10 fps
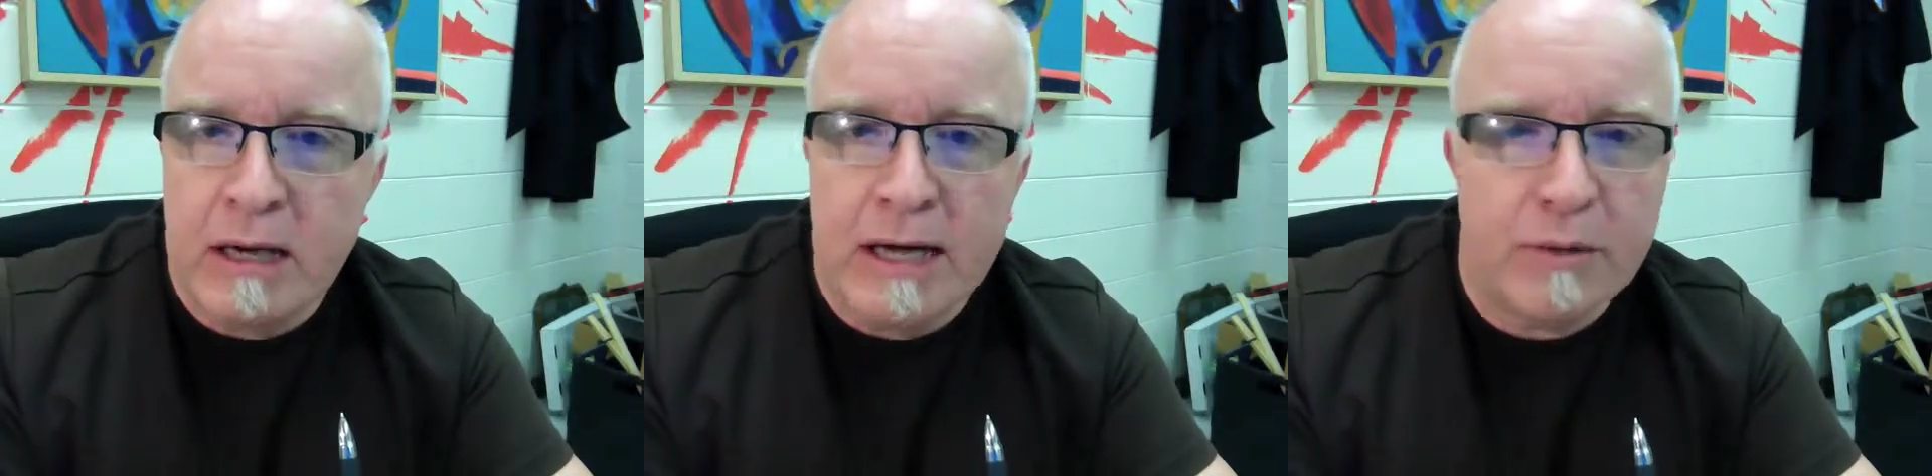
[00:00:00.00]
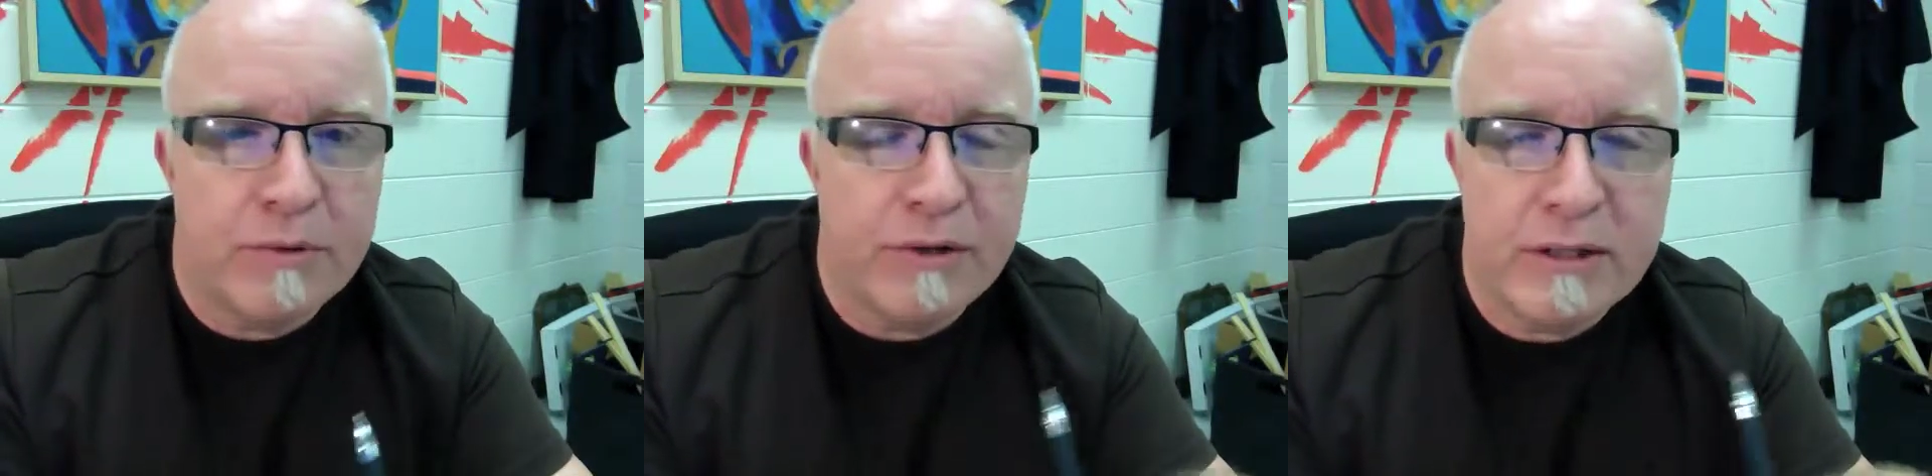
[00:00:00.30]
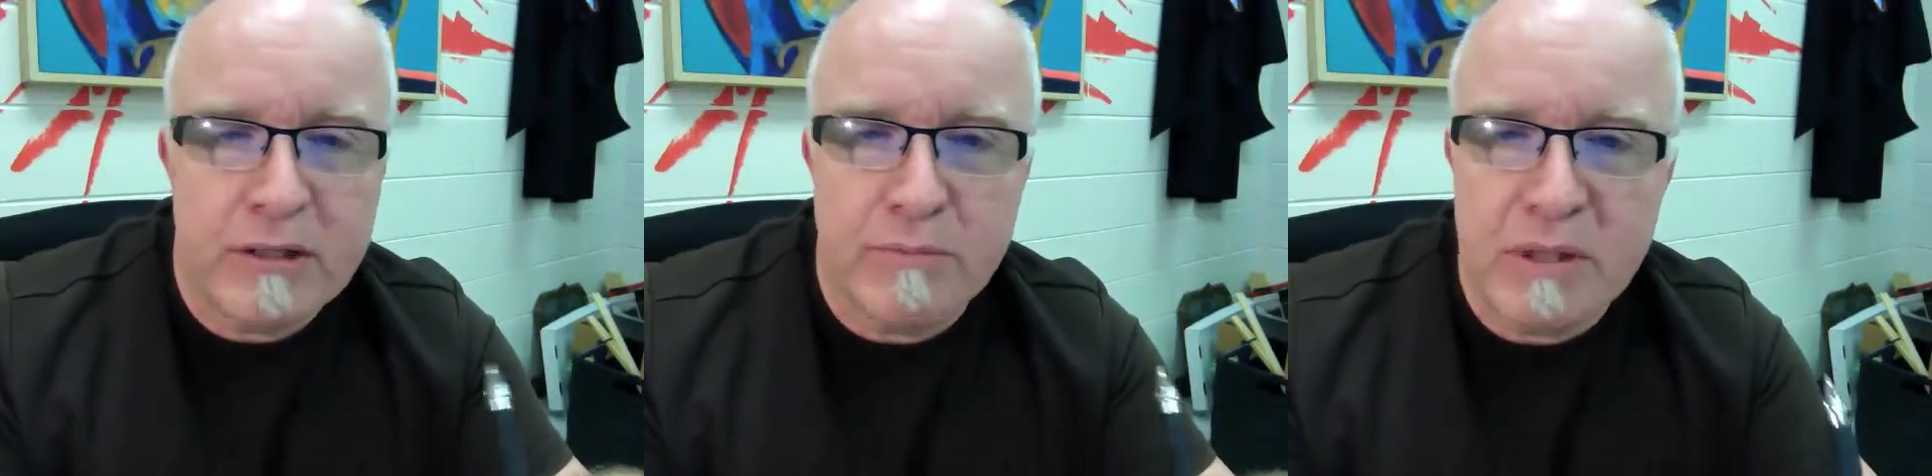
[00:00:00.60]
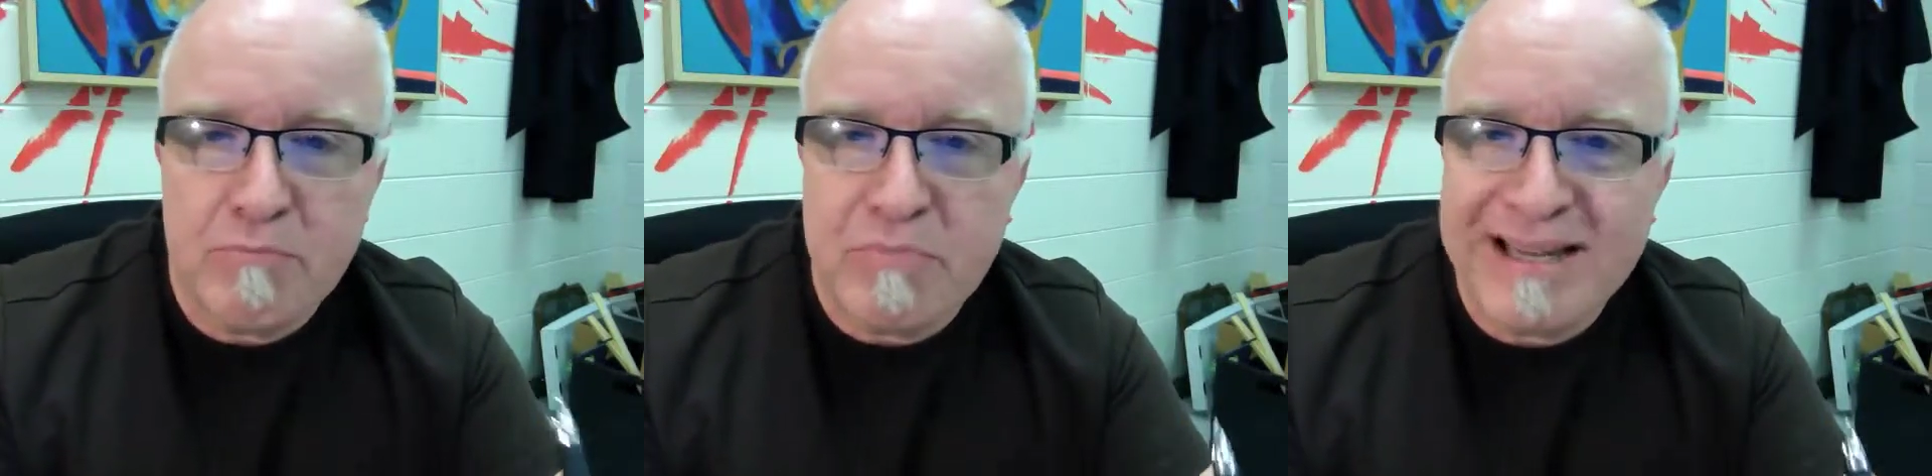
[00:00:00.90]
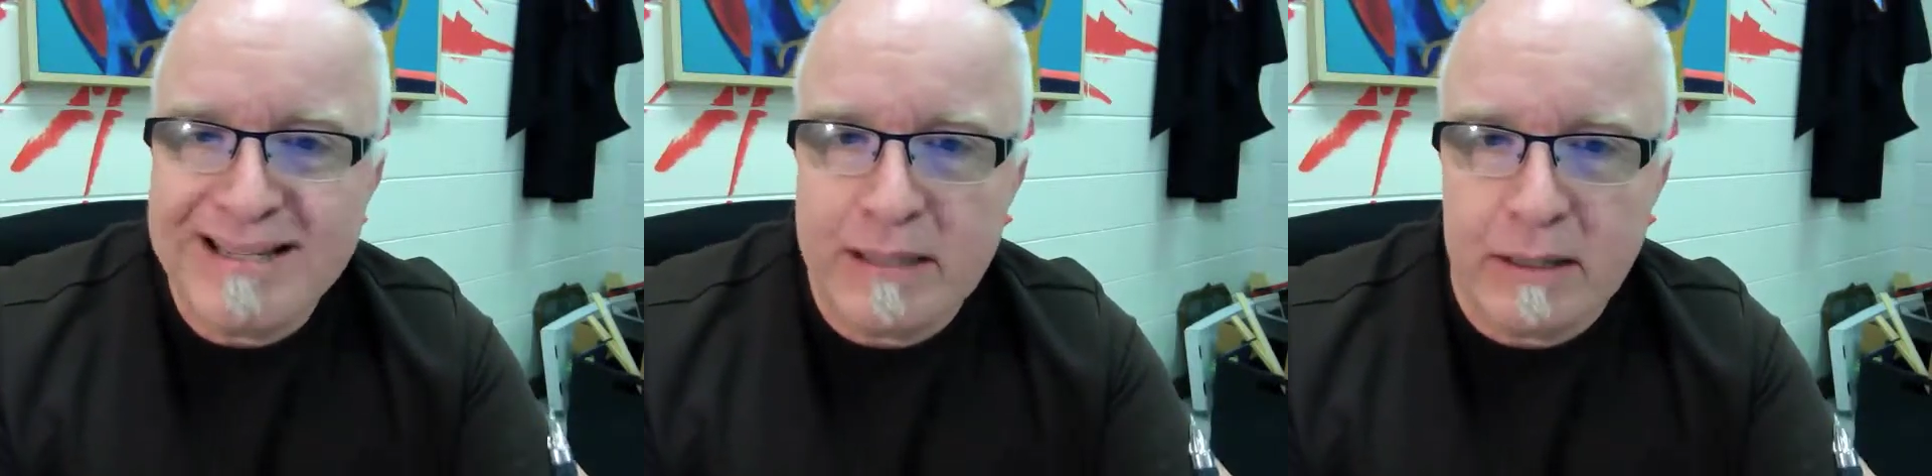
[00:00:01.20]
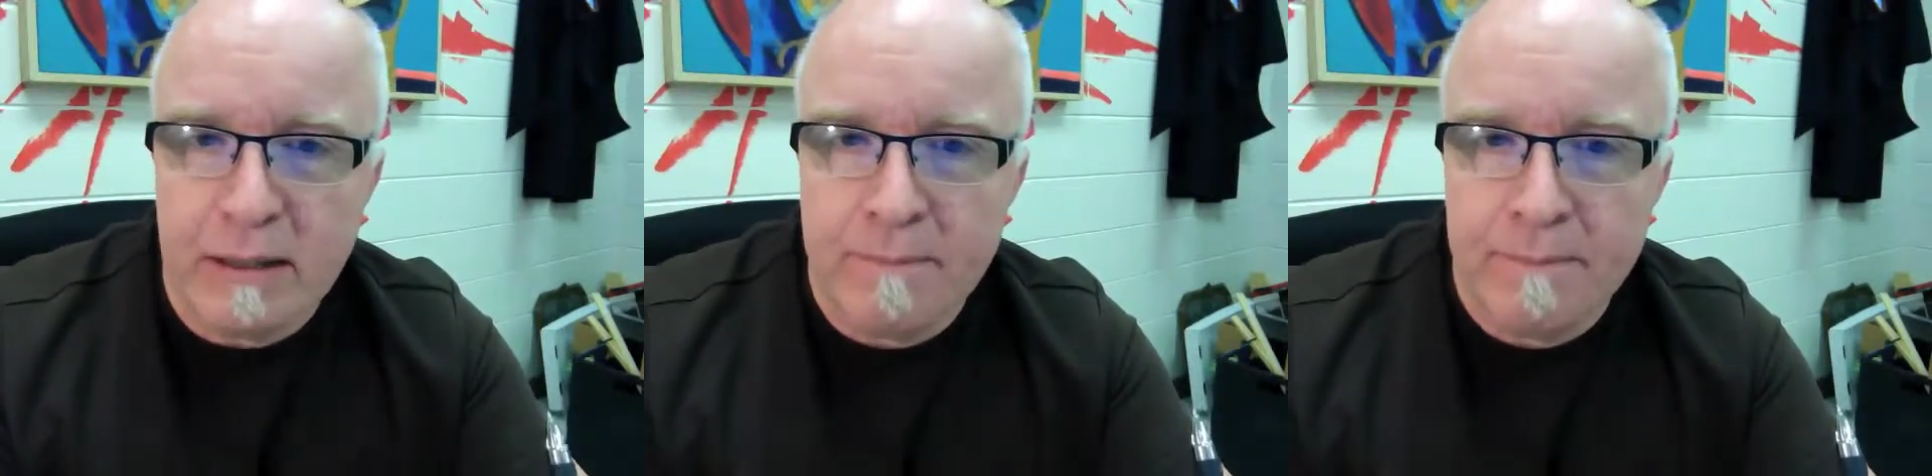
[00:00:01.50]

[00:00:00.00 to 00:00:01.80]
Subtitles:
I don't want things to be busy.